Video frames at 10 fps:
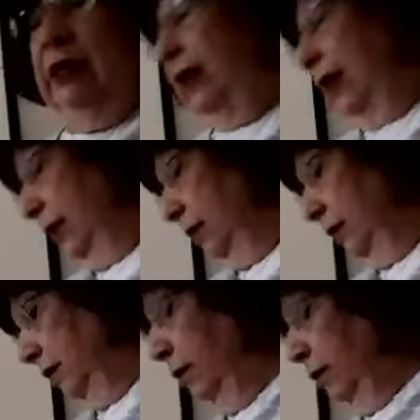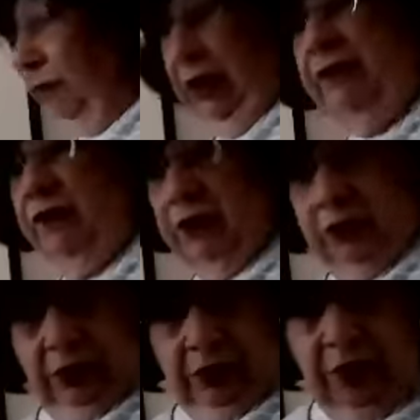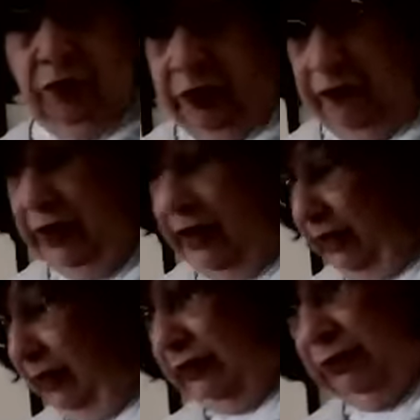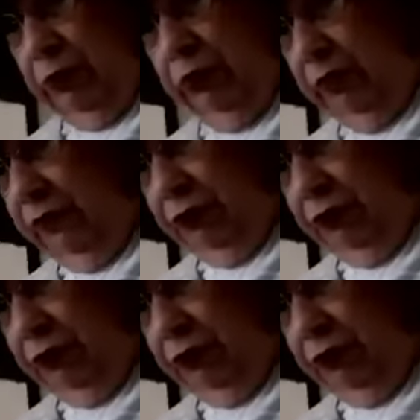And even what if it had an exponent of